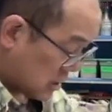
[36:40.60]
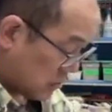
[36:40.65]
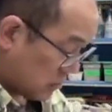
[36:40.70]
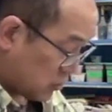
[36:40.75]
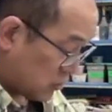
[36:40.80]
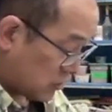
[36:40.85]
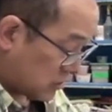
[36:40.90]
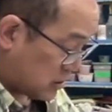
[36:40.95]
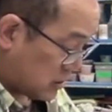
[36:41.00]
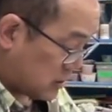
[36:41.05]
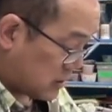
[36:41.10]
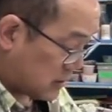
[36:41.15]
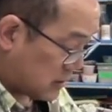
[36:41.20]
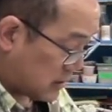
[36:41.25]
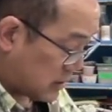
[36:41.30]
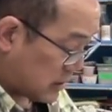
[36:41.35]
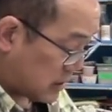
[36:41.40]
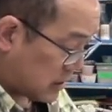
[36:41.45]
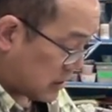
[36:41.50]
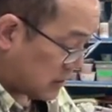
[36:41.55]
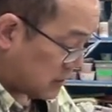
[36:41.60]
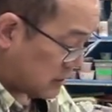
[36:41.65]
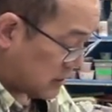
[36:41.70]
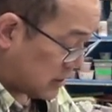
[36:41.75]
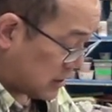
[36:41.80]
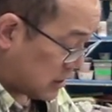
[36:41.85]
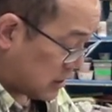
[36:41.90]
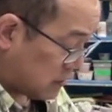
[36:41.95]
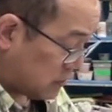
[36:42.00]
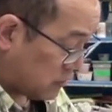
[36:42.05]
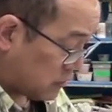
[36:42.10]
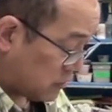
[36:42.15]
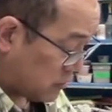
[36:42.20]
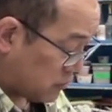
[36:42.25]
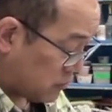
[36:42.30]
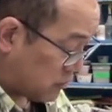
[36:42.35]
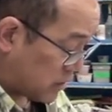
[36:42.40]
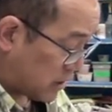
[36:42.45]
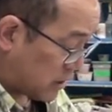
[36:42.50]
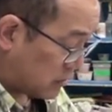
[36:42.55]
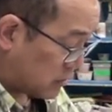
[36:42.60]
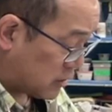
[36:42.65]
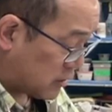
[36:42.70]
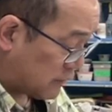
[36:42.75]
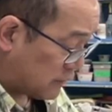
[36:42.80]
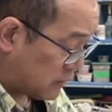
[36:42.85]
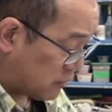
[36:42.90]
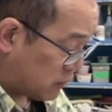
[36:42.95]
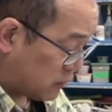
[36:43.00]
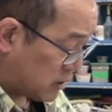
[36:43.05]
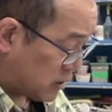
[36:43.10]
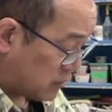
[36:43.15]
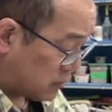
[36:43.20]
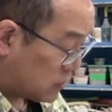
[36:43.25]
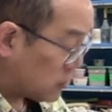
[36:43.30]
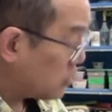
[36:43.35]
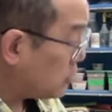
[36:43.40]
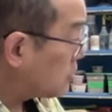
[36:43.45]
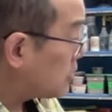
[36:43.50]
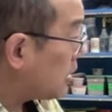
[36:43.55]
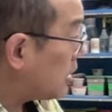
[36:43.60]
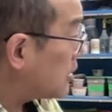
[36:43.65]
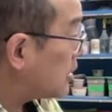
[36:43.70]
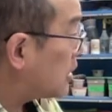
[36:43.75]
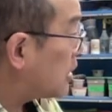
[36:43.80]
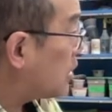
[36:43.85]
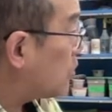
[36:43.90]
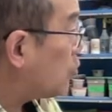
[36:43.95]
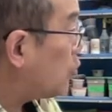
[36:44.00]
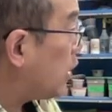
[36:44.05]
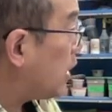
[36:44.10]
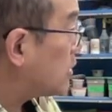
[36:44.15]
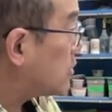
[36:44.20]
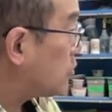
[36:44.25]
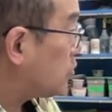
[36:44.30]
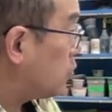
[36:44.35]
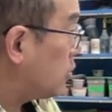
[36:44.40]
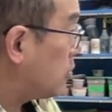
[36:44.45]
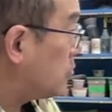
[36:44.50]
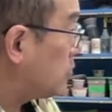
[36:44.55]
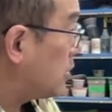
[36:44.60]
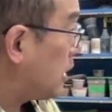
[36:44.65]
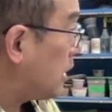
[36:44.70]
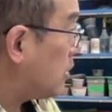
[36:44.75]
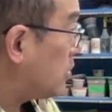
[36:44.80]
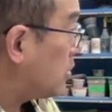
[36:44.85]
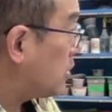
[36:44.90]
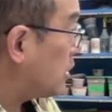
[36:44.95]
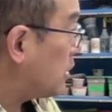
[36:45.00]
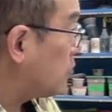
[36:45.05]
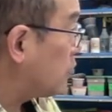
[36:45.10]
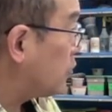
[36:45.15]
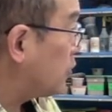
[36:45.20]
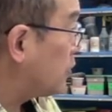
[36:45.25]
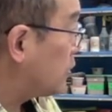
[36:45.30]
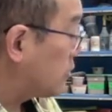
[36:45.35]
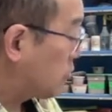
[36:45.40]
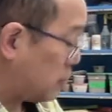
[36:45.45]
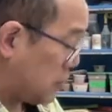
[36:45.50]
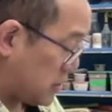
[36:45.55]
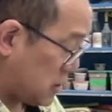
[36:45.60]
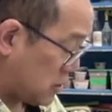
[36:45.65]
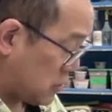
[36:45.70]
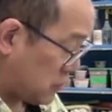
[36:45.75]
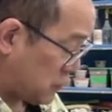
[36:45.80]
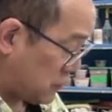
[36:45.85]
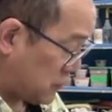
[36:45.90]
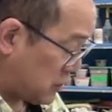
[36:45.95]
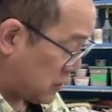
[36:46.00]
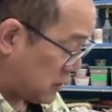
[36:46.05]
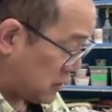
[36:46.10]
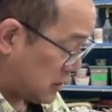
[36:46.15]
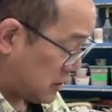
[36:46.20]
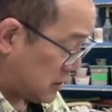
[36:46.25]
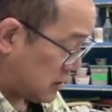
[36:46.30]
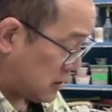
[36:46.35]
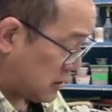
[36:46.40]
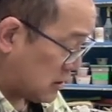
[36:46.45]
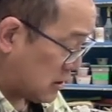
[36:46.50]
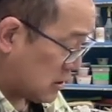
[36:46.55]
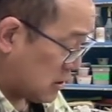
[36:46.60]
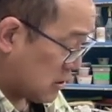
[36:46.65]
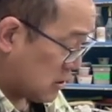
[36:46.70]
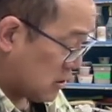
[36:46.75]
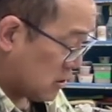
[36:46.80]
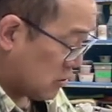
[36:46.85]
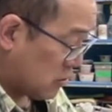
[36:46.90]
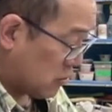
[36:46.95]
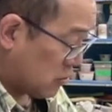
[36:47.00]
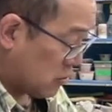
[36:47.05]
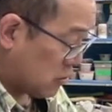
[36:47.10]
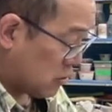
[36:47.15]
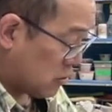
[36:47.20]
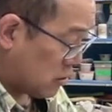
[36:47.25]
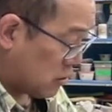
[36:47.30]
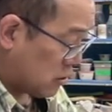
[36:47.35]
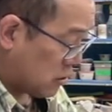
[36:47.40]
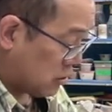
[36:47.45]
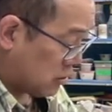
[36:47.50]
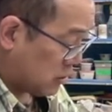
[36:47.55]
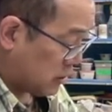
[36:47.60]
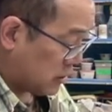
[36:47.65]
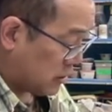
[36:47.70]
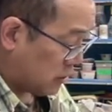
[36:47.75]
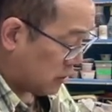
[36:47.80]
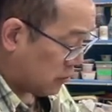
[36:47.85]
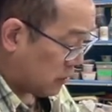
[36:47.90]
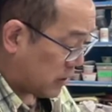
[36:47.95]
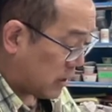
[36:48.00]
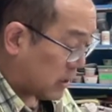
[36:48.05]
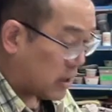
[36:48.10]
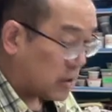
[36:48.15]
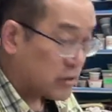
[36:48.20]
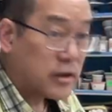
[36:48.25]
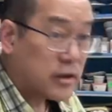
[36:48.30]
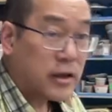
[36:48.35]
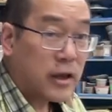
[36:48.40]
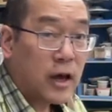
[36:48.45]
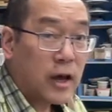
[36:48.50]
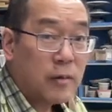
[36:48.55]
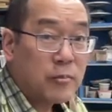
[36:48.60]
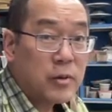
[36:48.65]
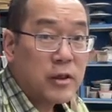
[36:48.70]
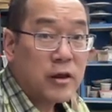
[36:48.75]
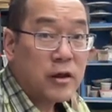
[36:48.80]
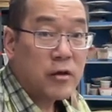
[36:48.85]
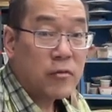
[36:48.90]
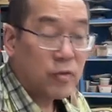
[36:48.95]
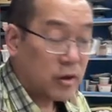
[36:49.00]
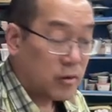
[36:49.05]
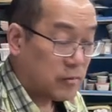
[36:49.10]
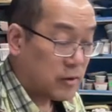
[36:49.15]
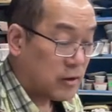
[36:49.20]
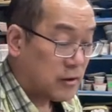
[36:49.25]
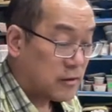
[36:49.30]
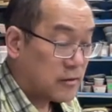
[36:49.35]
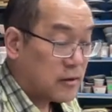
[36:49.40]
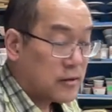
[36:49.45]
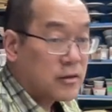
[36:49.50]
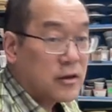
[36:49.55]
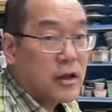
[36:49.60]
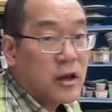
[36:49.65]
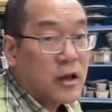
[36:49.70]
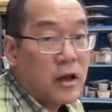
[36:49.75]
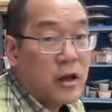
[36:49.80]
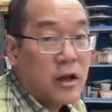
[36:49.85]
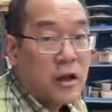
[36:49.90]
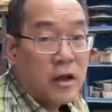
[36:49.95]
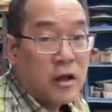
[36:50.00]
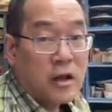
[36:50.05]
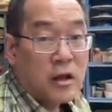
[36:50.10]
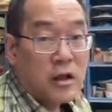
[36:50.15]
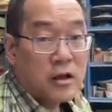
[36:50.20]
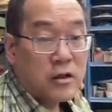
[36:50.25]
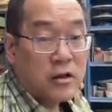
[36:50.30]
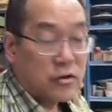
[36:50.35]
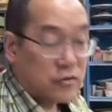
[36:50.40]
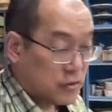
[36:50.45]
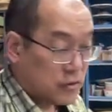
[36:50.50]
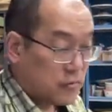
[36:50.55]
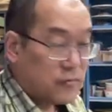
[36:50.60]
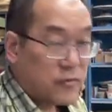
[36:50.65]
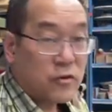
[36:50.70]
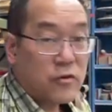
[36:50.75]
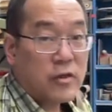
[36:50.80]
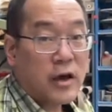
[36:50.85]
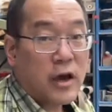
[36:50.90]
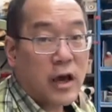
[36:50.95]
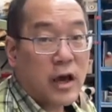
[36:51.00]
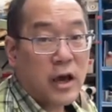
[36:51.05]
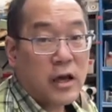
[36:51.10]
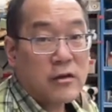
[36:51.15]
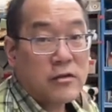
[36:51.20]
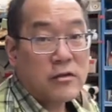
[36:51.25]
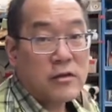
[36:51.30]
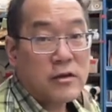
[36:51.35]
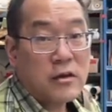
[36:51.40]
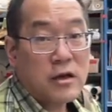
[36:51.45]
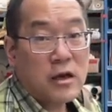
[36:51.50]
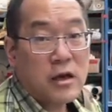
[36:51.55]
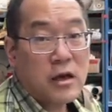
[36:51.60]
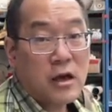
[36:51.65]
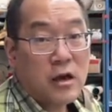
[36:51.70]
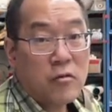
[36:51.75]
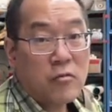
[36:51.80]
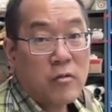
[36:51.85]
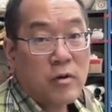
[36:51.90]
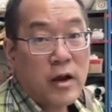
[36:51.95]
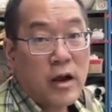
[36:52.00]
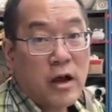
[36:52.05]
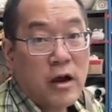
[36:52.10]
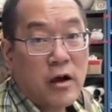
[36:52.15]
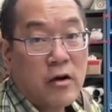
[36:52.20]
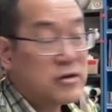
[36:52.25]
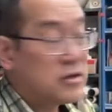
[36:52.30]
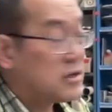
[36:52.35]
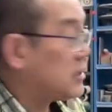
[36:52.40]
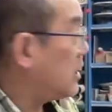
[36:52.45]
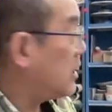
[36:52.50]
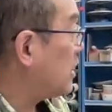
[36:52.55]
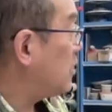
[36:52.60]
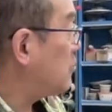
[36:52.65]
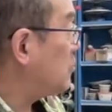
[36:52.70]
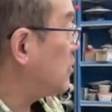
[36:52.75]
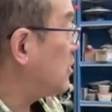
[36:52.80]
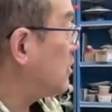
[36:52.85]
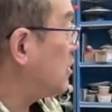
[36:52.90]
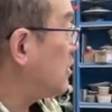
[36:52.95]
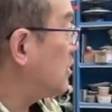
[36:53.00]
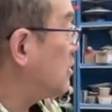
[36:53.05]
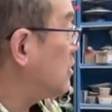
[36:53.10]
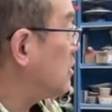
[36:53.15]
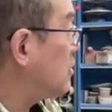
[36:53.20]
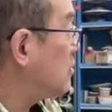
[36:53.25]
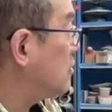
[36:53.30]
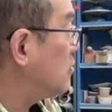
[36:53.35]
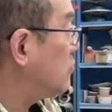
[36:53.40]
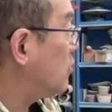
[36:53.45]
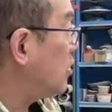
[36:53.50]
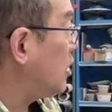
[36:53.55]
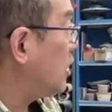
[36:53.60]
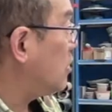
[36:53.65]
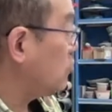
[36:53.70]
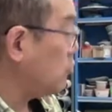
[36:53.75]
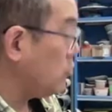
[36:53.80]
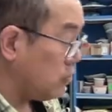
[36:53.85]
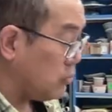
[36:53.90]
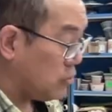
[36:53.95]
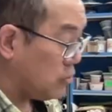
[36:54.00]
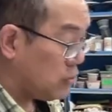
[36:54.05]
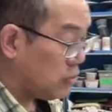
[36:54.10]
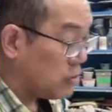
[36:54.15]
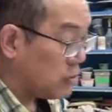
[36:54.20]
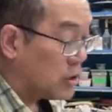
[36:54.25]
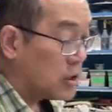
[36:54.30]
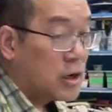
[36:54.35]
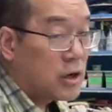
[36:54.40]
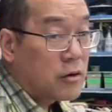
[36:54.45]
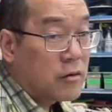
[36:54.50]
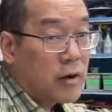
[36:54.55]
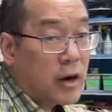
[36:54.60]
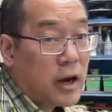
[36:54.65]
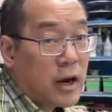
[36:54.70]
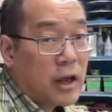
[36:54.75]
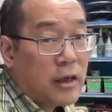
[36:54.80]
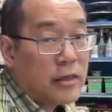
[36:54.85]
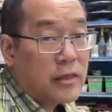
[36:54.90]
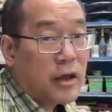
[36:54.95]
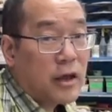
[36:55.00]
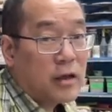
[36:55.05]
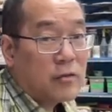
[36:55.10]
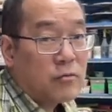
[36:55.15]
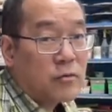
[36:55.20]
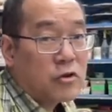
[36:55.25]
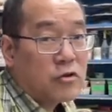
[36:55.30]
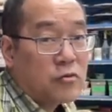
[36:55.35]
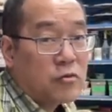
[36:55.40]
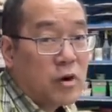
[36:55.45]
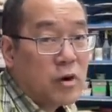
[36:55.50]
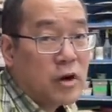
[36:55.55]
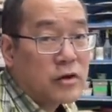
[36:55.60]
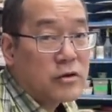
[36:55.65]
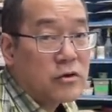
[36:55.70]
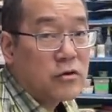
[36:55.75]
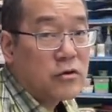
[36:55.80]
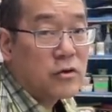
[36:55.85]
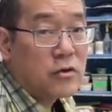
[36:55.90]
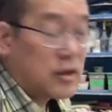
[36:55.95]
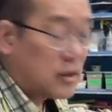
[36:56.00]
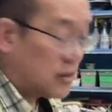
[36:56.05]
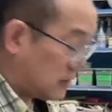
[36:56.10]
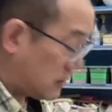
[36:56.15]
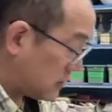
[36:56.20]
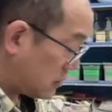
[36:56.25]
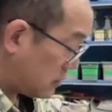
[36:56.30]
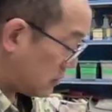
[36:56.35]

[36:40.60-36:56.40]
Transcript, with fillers: push inside, outside, then round off the rim. So you saw that I wet the rim down again with the sponge before I did this. Oh, look how round and happy that rim is. Let's get a close-up view of that. You see how round and happy that is, right? Woohoo! Right, and then what you want to do is